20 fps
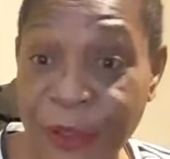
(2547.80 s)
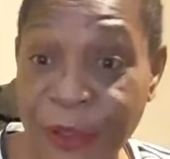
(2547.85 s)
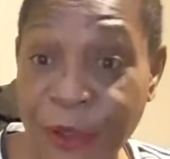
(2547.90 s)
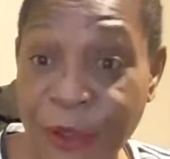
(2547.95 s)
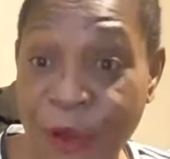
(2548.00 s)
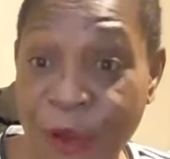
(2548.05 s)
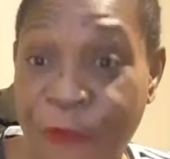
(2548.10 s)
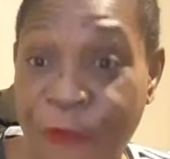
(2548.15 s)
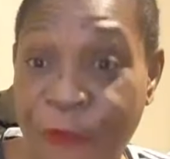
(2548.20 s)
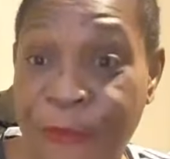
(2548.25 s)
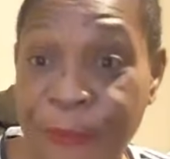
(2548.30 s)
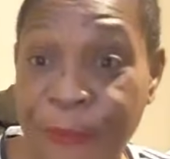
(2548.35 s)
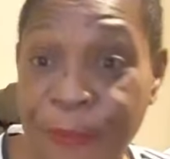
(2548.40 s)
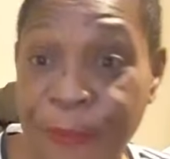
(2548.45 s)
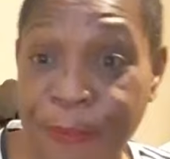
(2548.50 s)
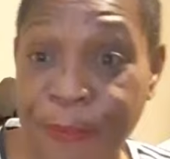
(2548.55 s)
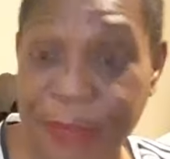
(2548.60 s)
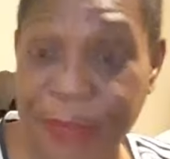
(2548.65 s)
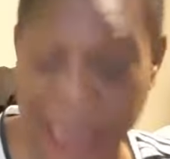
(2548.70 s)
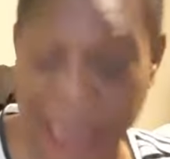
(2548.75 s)
of
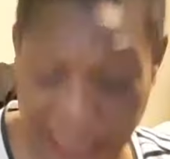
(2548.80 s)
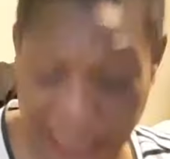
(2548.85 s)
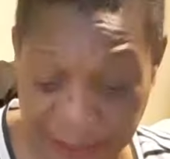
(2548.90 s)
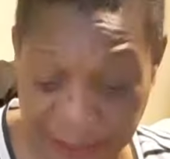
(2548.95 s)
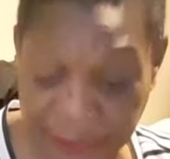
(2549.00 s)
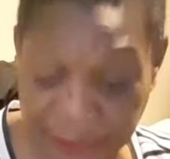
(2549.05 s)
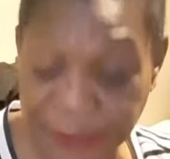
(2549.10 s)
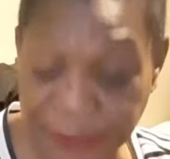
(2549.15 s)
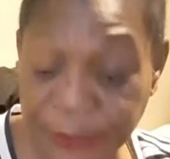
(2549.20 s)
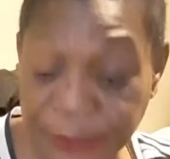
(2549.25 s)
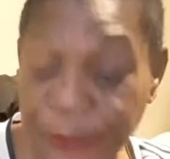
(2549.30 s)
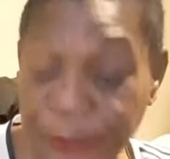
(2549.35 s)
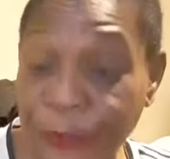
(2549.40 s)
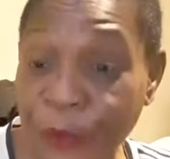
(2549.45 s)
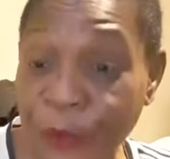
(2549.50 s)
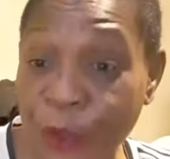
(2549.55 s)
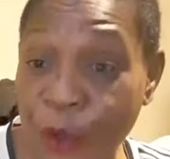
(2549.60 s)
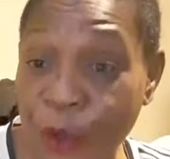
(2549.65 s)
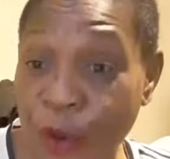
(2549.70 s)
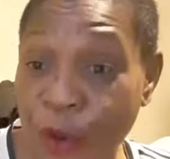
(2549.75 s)
beer
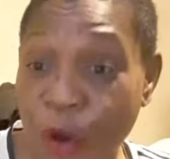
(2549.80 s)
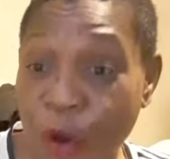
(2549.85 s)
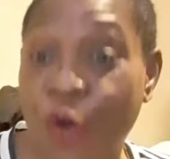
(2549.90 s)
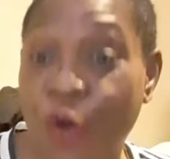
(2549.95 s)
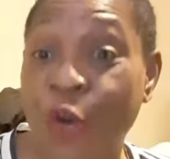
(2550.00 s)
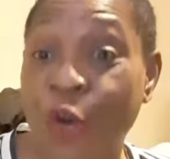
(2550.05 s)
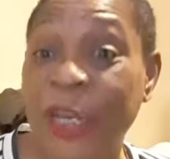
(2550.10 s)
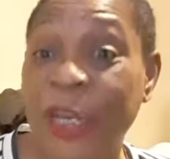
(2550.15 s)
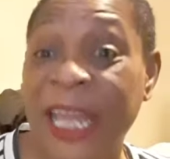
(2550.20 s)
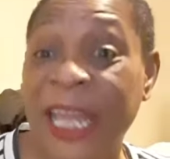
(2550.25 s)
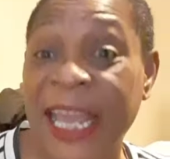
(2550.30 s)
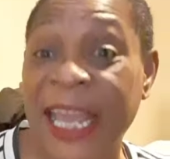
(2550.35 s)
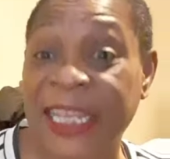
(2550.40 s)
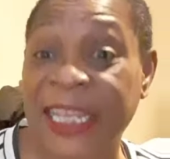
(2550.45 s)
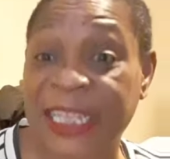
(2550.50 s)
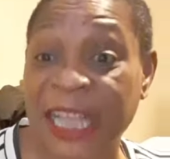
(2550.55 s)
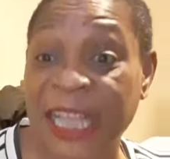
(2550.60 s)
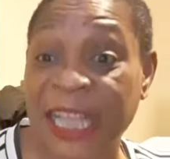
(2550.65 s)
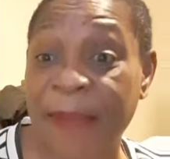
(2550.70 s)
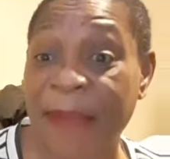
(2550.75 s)
or go the
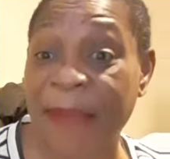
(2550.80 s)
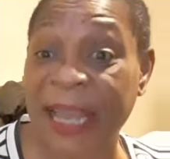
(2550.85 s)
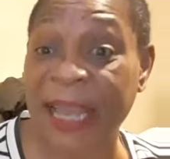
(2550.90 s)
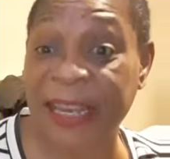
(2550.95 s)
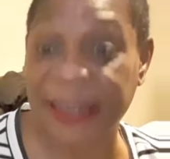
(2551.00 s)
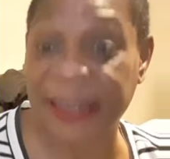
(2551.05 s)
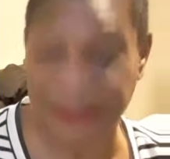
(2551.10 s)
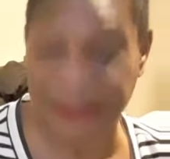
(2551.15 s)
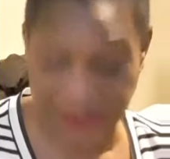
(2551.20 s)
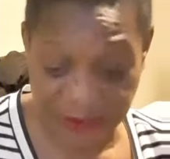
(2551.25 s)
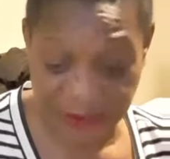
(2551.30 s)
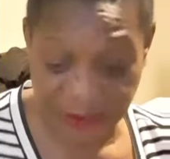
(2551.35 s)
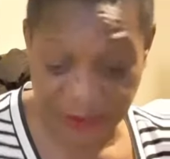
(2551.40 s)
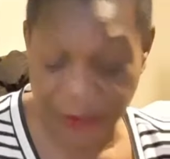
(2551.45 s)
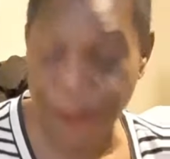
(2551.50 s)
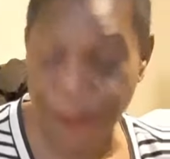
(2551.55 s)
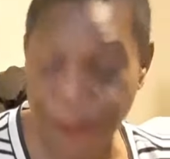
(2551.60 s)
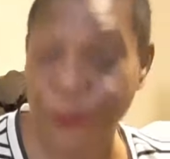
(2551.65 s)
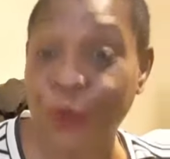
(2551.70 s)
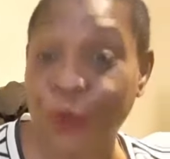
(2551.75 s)
extra mile
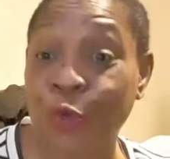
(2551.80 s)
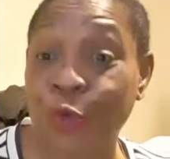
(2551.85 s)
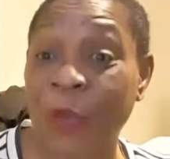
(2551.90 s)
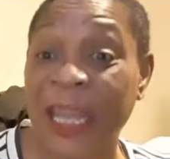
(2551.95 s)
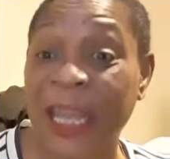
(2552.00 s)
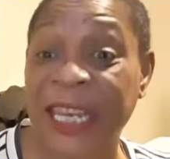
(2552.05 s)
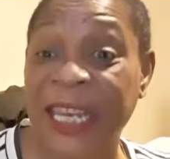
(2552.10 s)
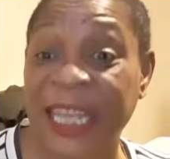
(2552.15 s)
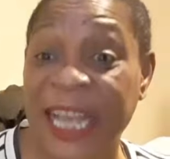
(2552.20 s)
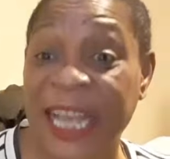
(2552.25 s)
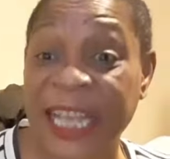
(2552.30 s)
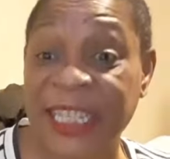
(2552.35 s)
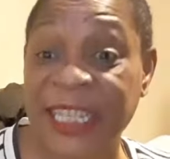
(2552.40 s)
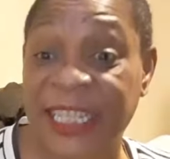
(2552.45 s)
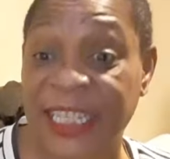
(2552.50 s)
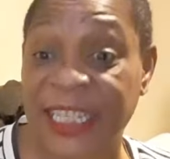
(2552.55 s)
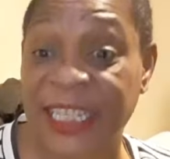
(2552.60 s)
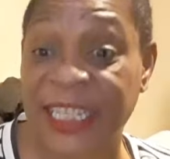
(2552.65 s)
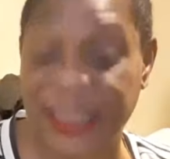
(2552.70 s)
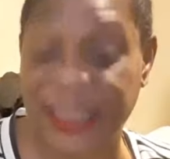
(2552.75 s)
for do any kind of
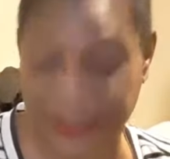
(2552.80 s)
thing.